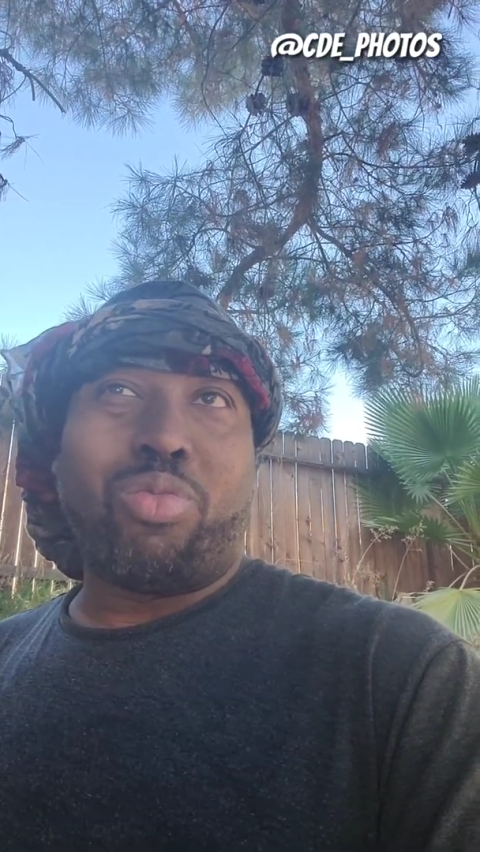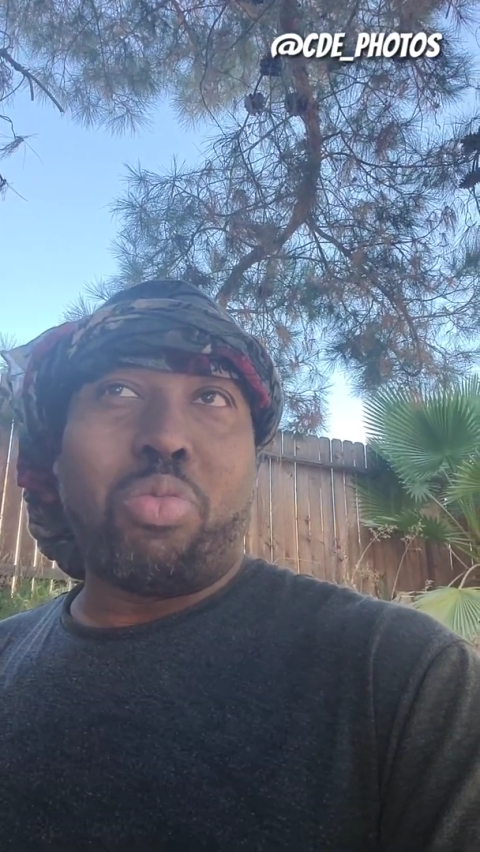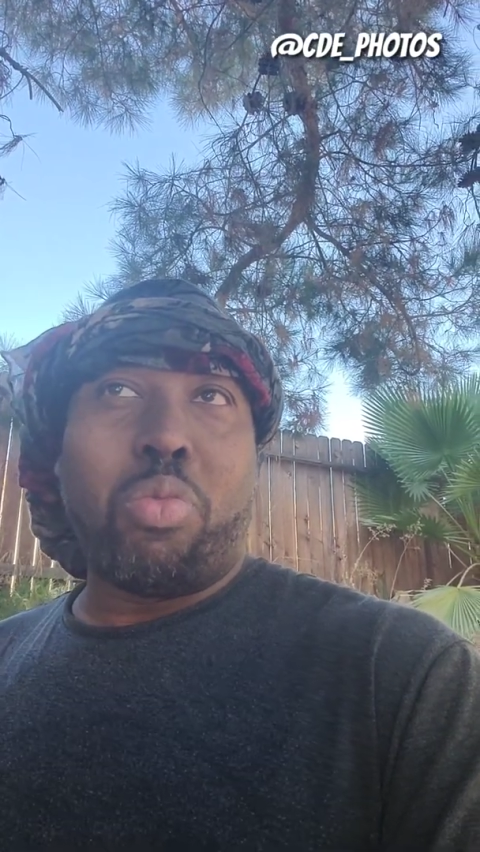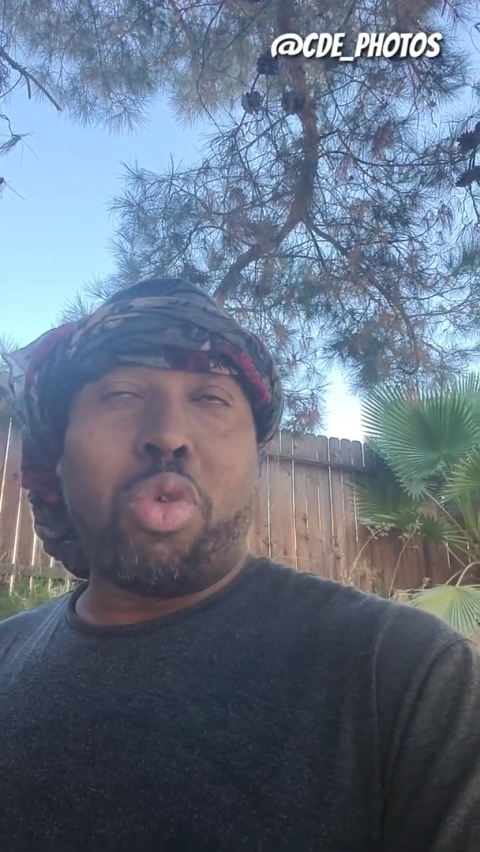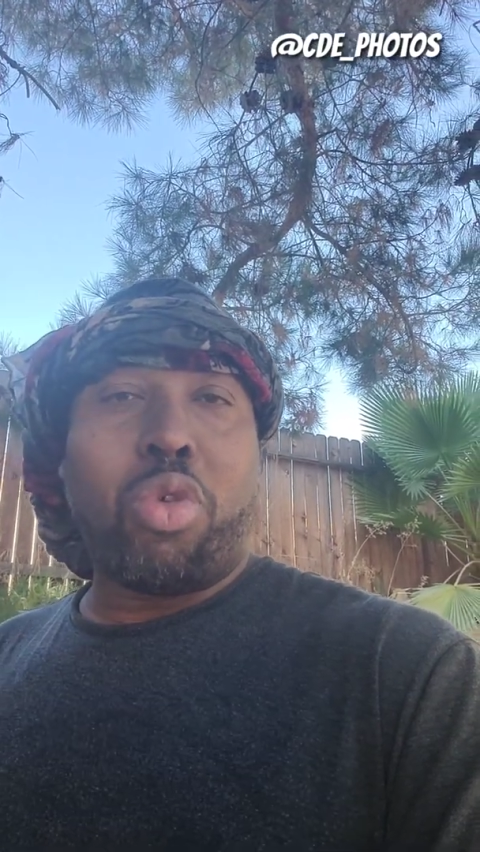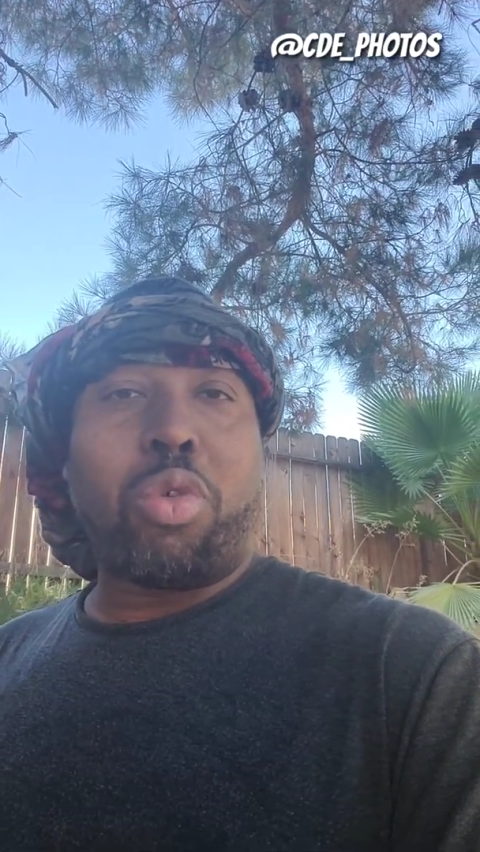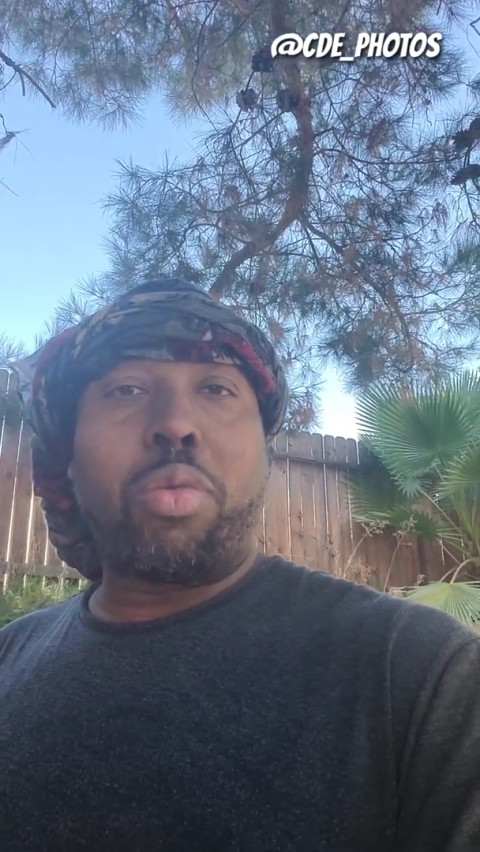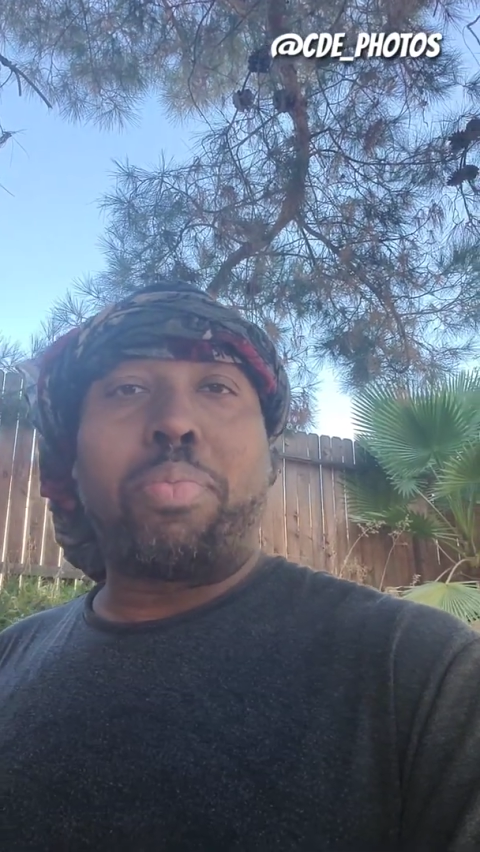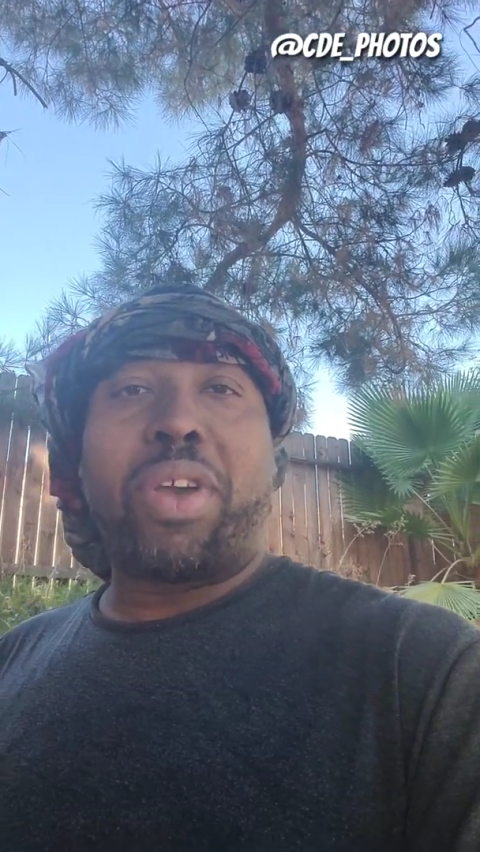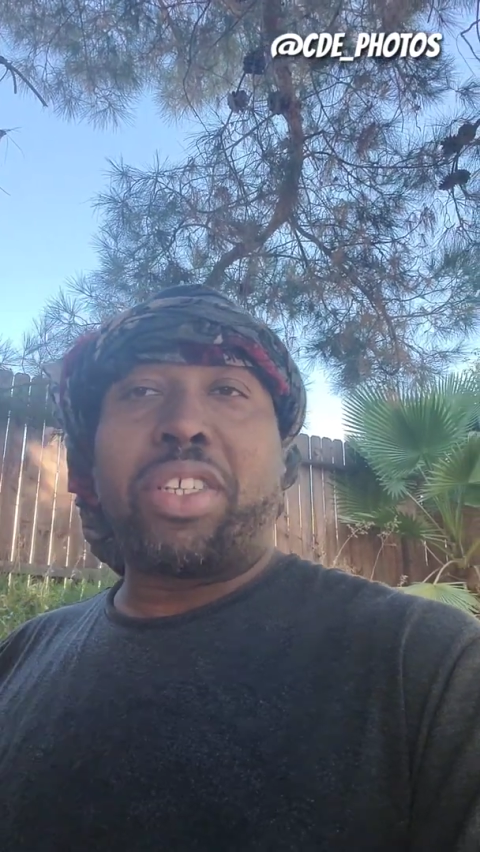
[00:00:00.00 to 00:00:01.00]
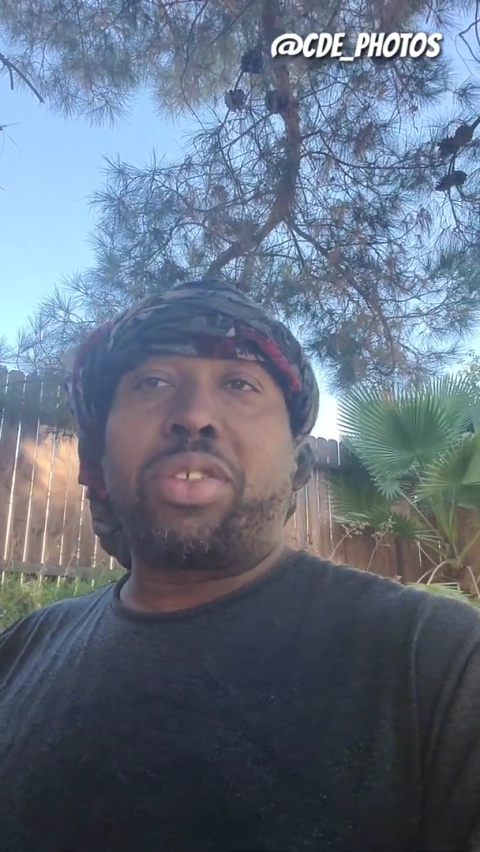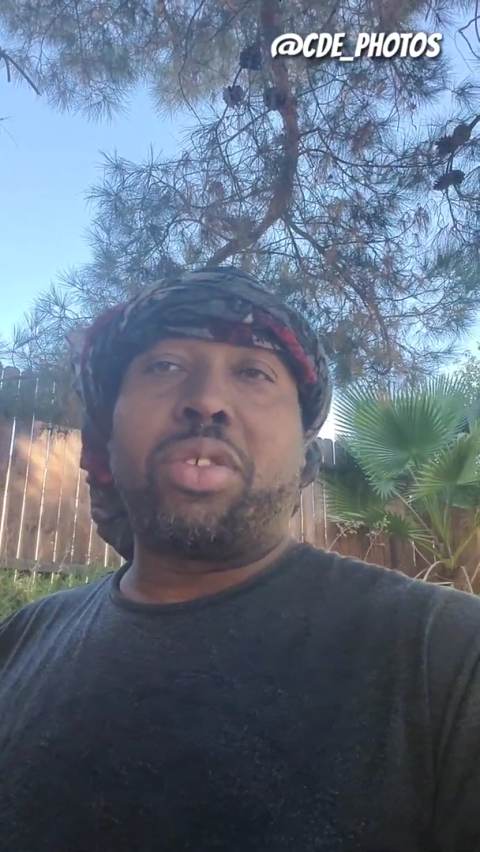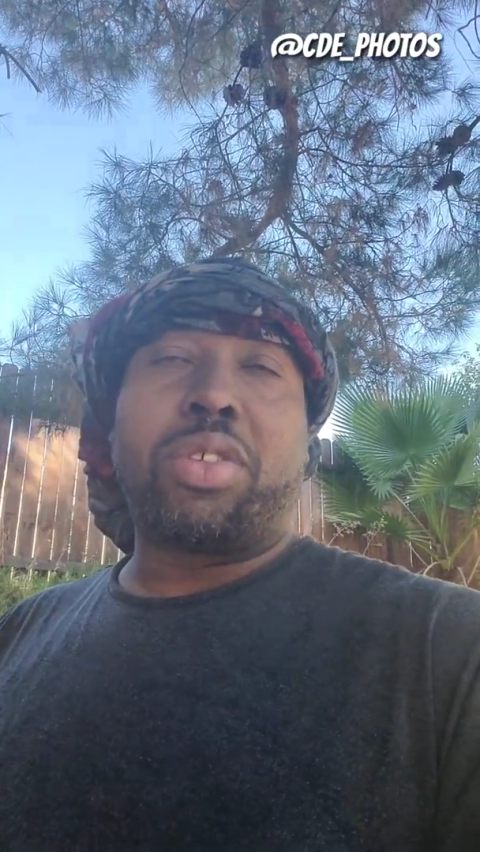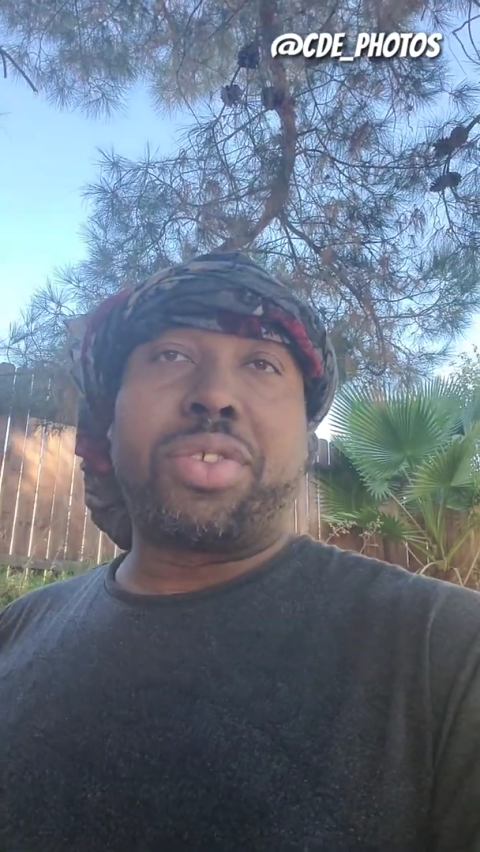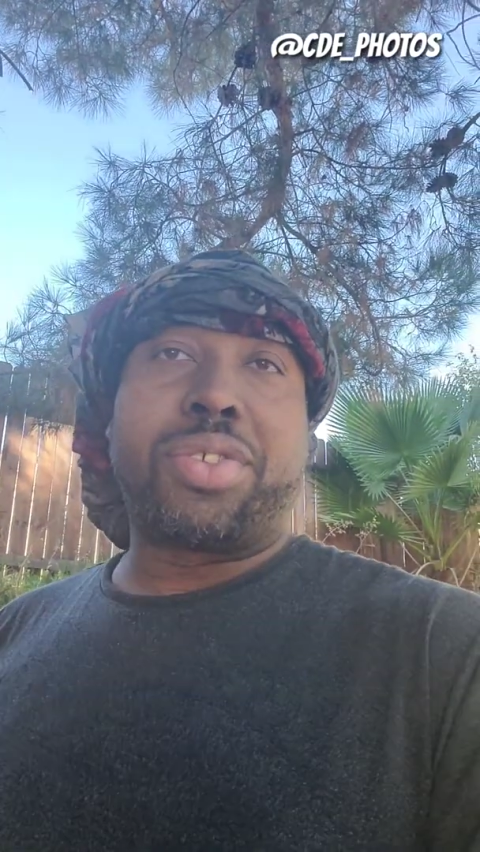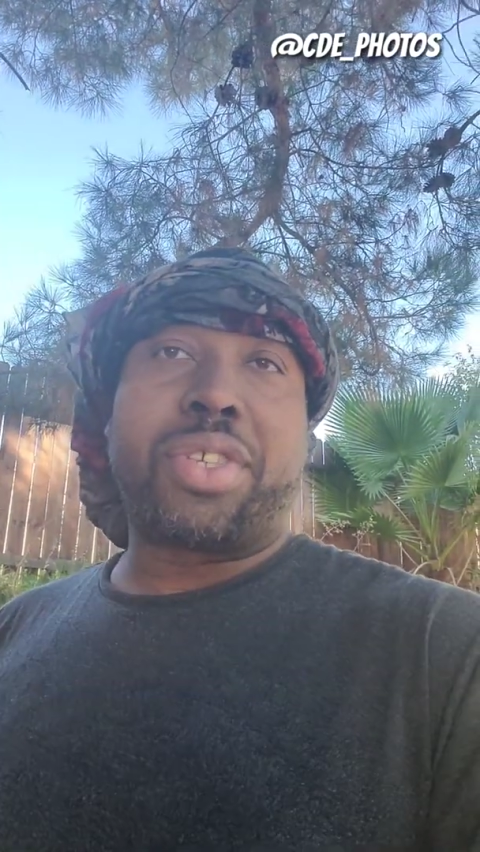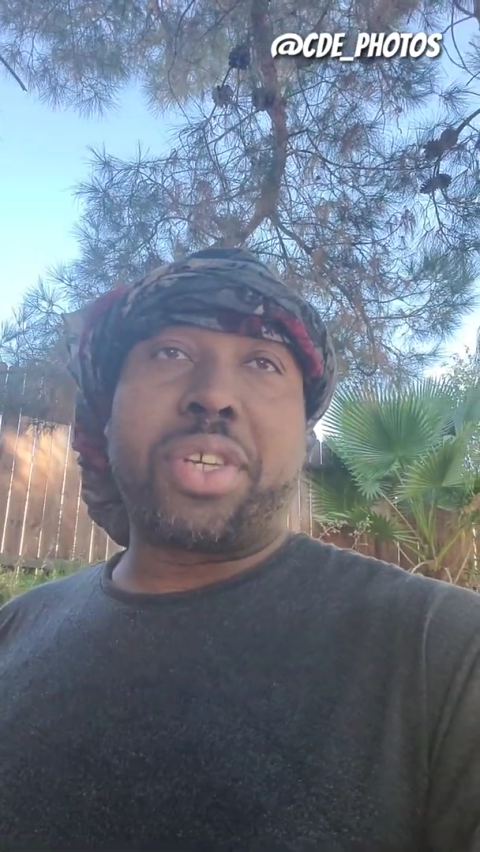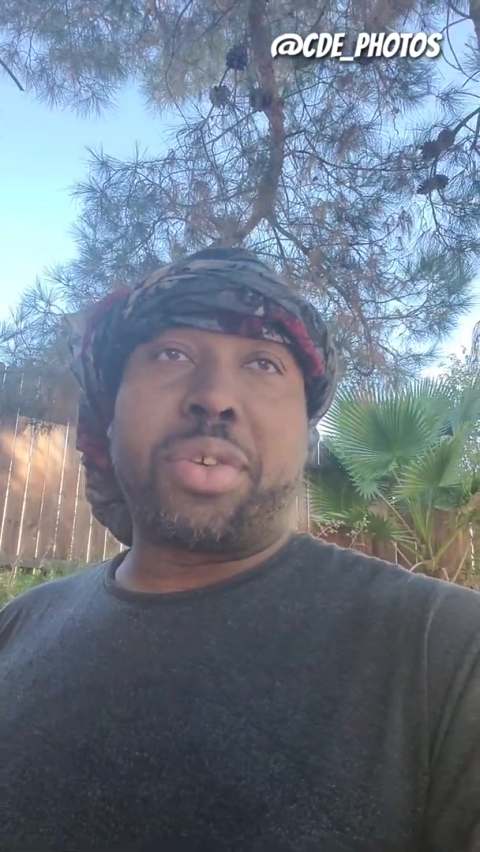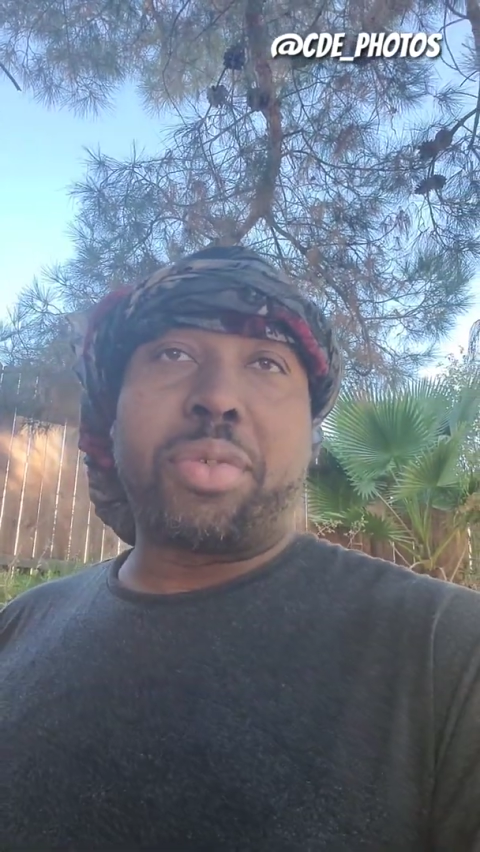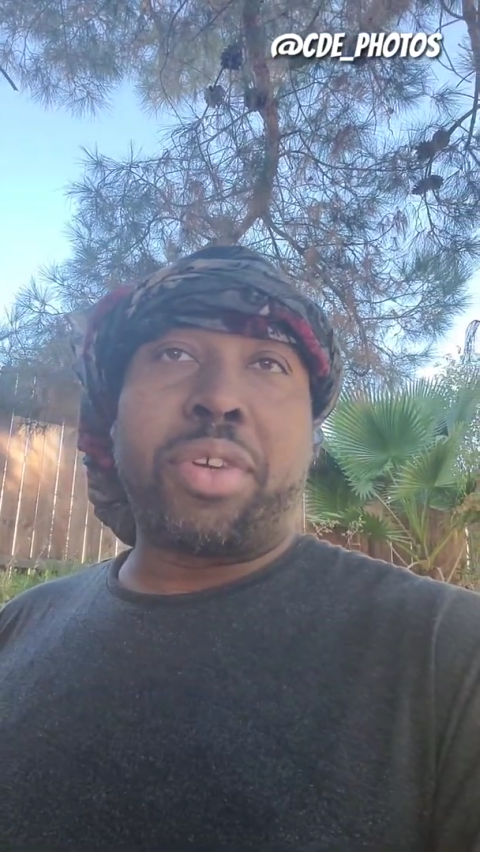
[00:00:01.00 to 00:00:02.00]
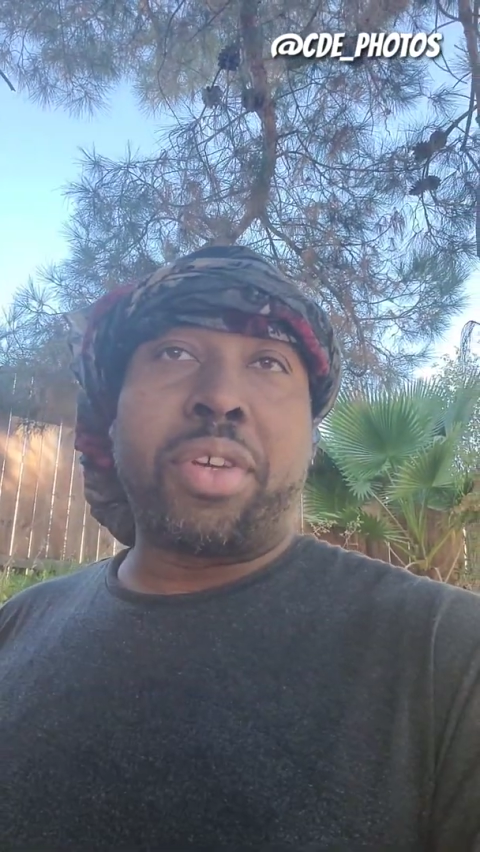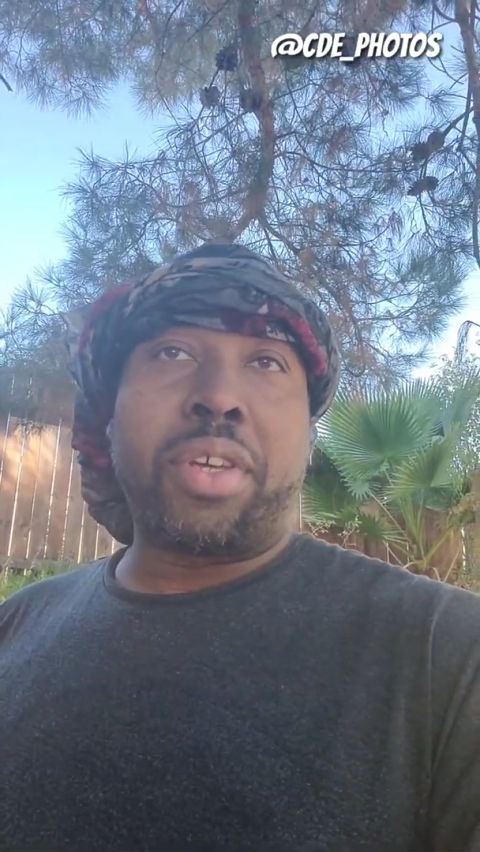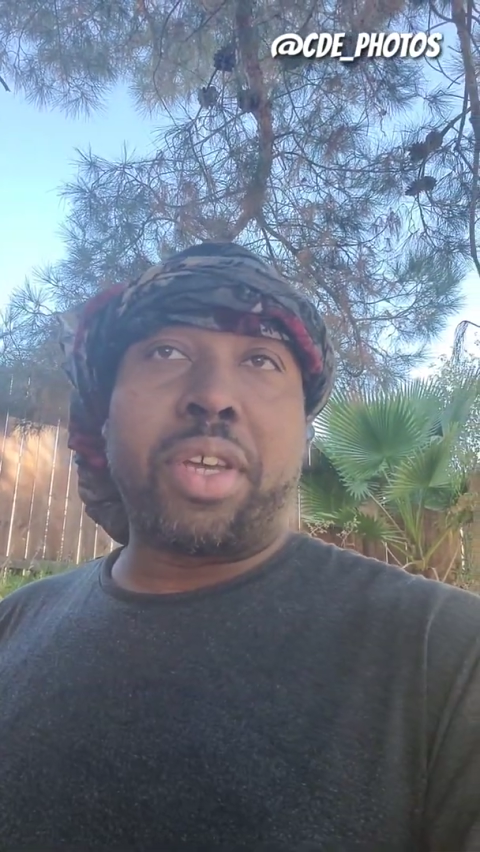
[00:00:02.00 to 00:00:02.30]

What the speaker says: more based on scenery,